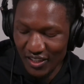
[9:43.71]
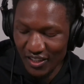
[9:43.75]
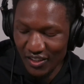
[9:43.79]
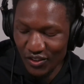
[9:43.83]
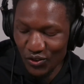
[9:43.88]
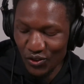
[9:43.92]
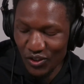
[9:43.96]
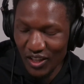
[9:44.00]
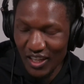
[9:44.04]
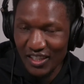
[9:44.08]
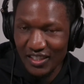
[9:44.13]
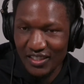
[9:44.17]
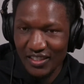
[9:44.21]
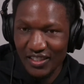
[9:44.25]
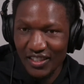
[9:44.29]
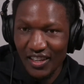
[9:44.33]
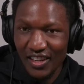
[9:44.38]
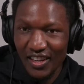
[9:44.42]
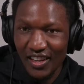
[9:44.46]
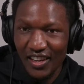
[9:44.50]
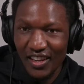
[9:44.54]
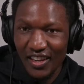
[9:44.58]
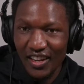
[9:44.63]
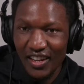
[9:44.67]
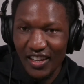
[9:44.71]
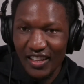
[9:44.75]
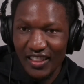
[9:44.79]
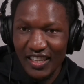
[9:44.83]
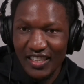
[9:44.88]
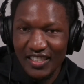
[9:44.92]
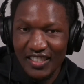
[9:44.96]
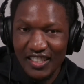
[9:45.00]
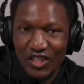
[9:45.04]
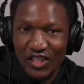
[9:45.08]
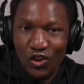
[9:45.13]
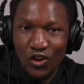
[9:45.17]
So that is
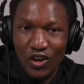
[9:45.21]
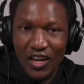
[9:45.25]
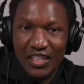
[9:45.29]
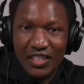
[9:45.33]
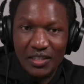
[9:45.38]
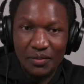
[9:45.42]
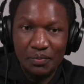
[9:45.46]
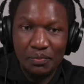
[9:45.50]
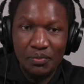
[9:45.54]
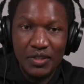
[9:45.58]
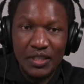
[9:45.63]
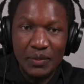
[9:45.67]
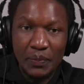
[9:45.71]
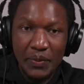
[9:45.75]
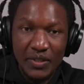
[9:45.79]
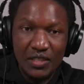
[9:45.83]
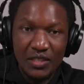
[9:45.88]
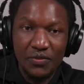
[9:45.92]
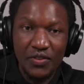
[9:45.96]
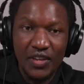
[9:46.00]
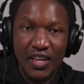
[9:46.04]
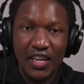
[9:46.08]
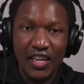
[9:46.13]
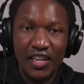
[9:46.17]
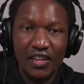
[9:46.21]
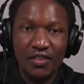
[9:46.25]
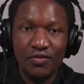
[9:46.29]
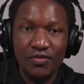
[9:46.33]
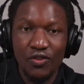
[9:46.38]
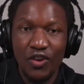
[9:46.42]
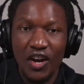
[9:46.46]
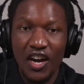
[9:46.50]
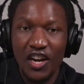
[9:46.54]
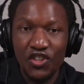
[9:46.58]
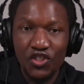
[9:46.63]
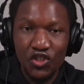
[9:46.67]
a scholarship specifically for
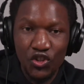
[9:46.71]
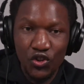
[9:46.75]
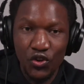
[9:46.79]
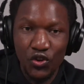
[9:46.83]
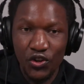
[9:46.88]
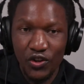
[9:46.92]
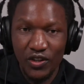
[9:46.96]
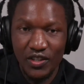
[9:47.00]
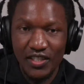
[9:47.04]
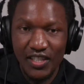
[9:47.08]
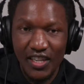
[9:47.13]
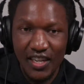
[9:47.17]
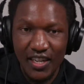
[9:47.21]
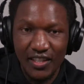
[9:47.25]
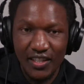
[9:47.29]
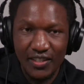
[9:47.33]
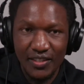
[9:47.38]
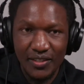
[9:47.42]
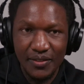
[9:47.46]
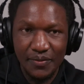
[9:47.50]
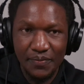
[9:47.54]
actuarial science.